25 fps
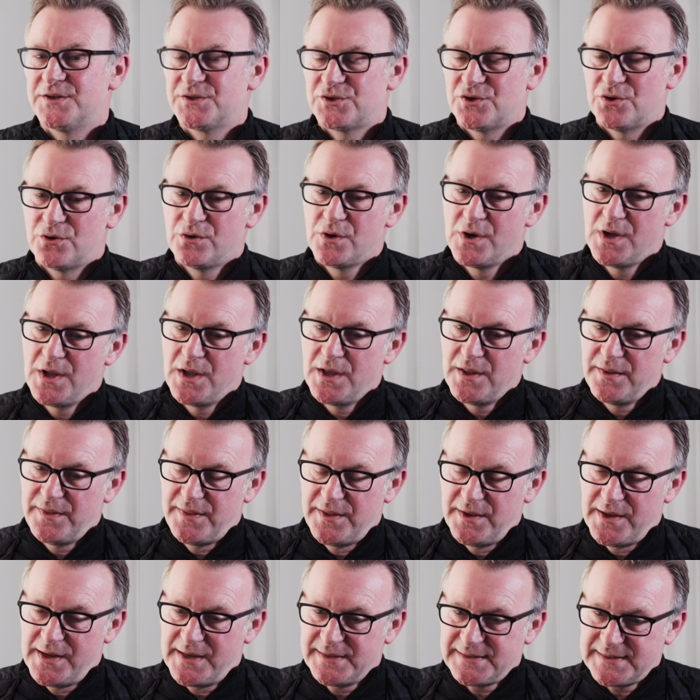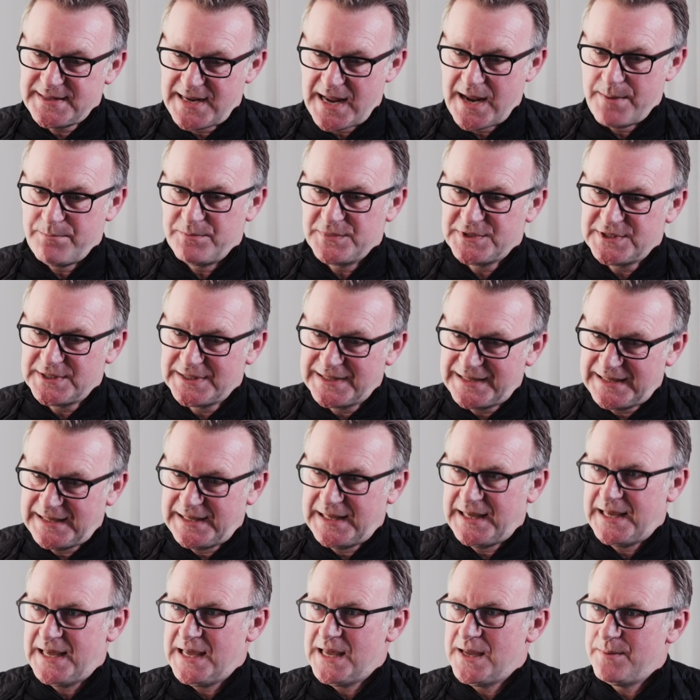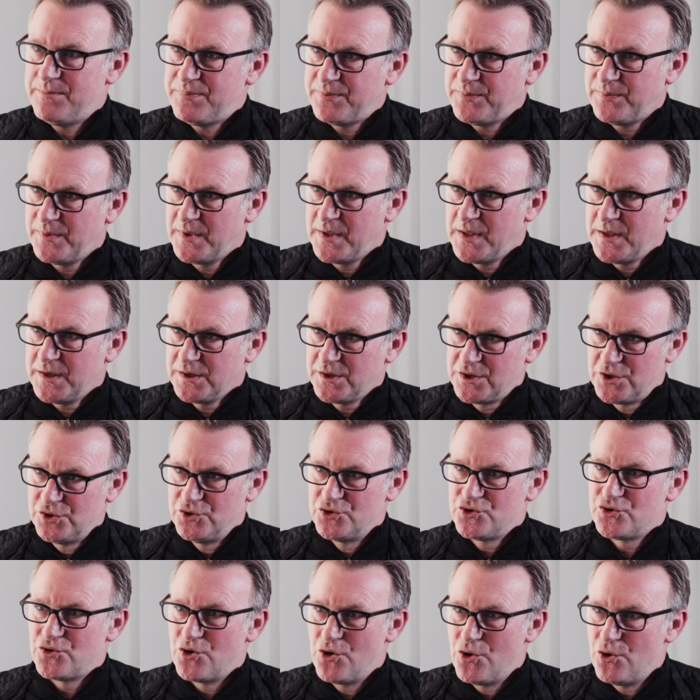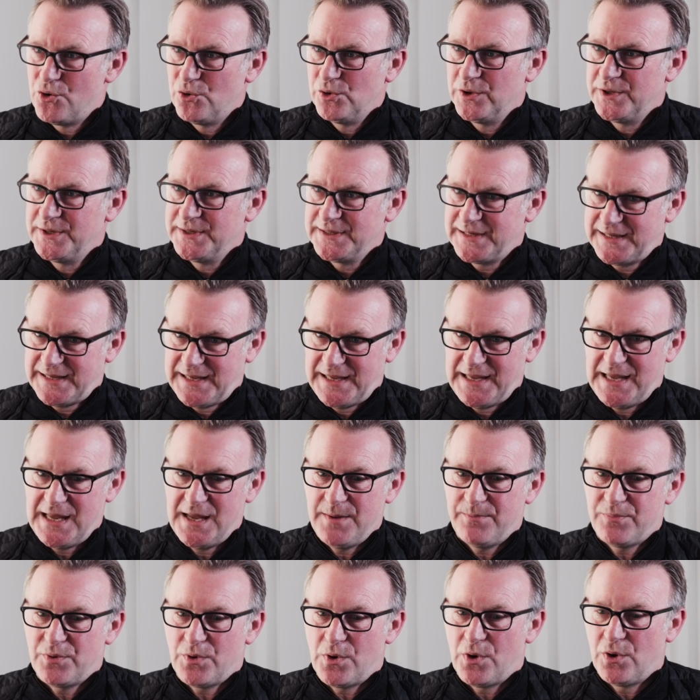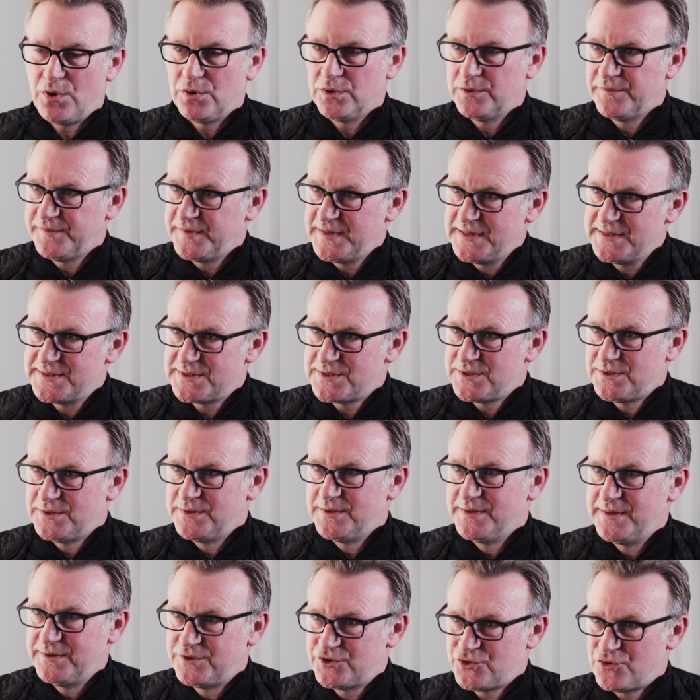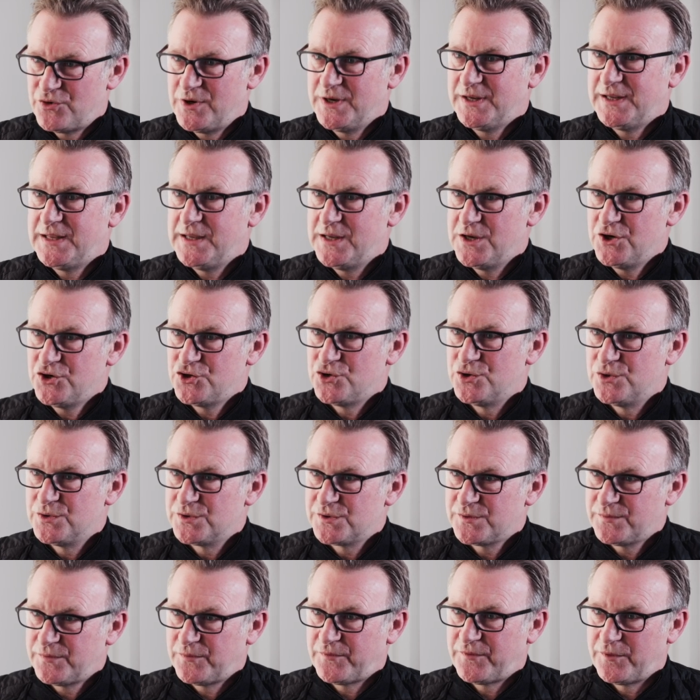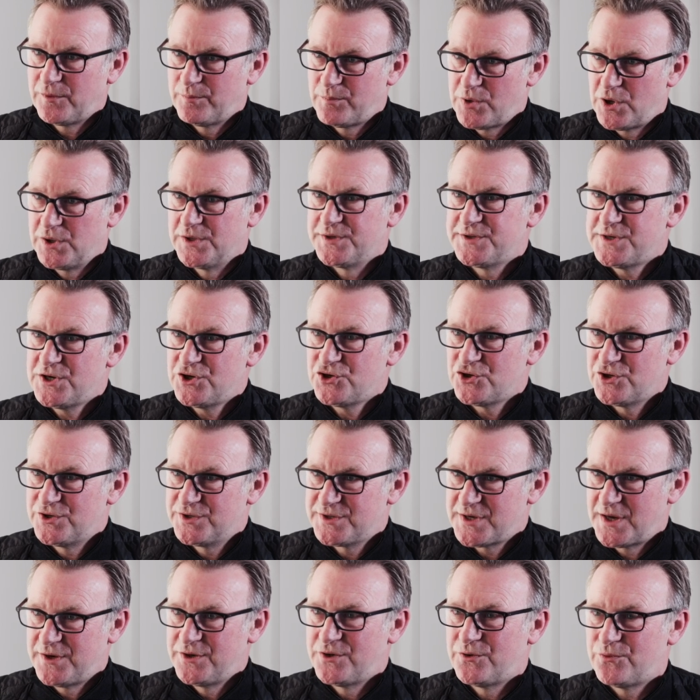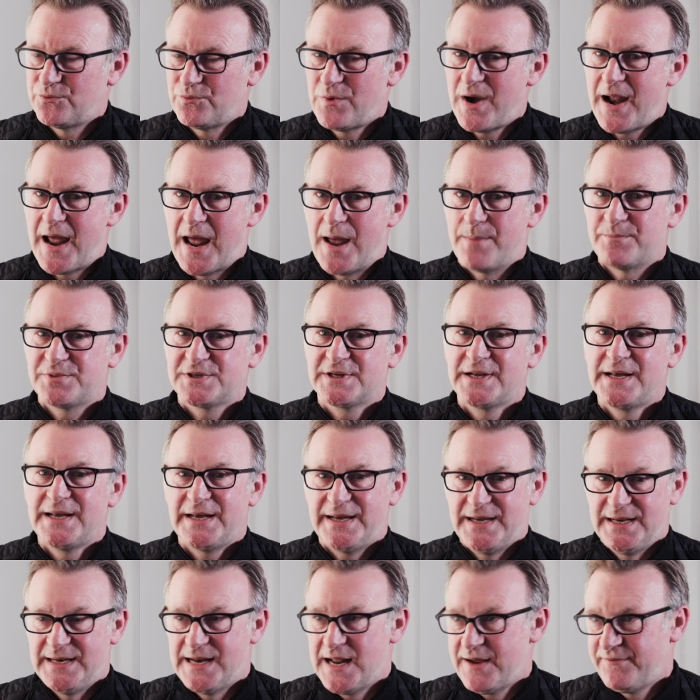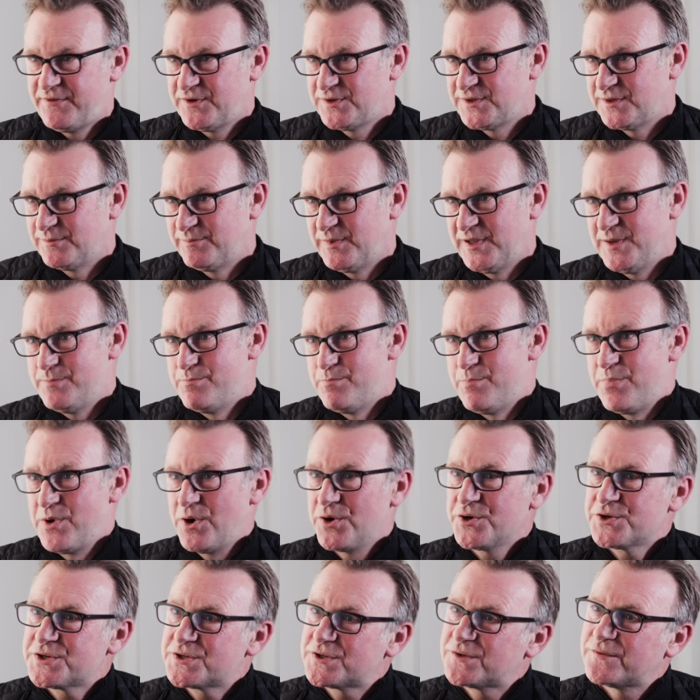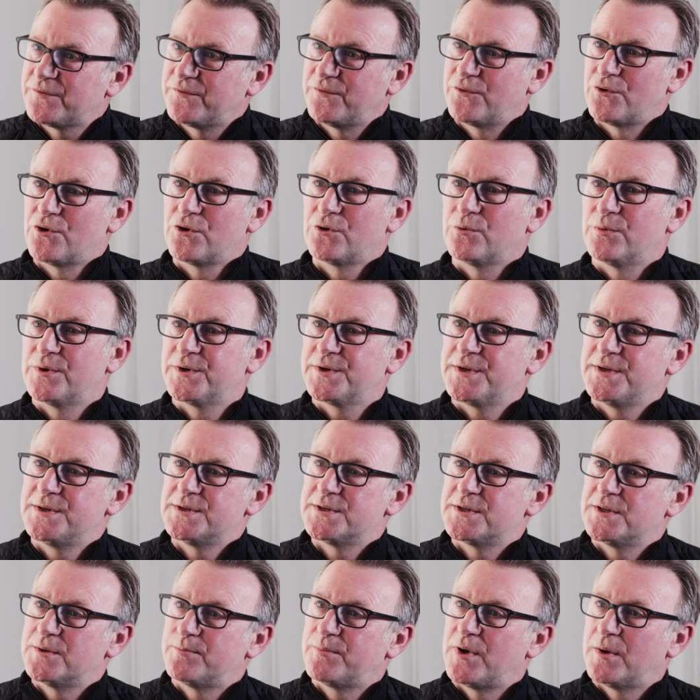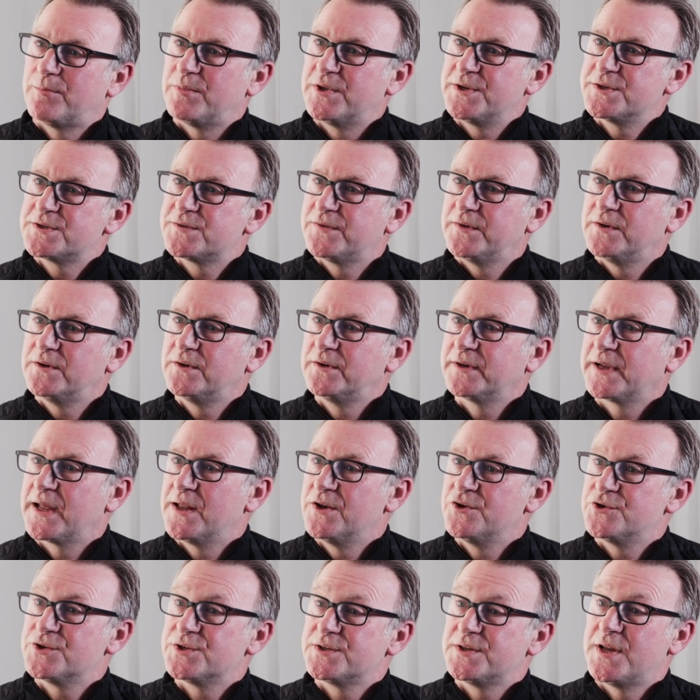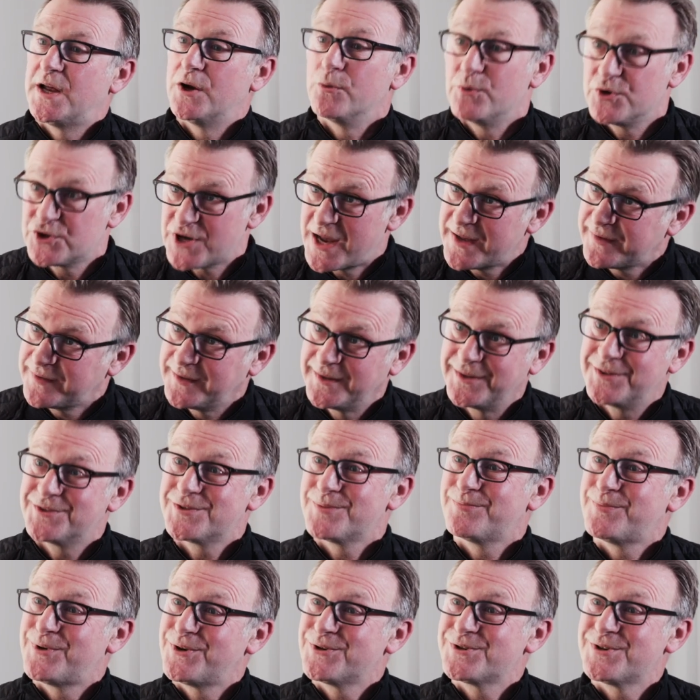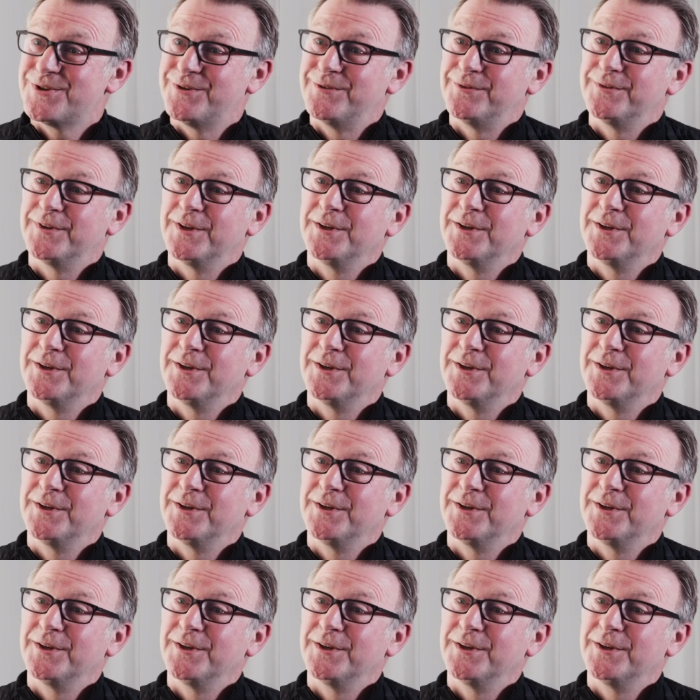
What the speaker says: So the attempt to keep control and keep all of these tricky issues for politicians under wraps inevitably bursts forward into the public sphere again just now, which I think is a positive